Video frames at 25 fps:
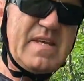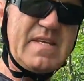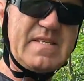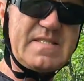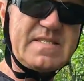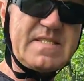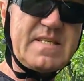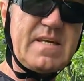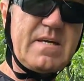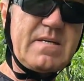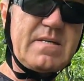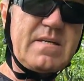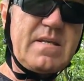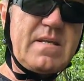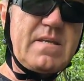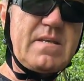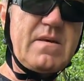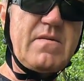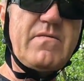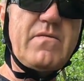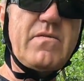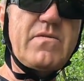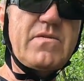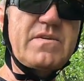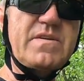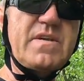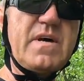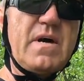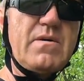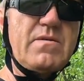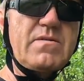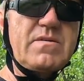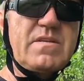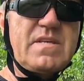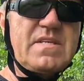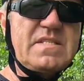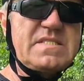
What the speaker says: it's starting to worn out.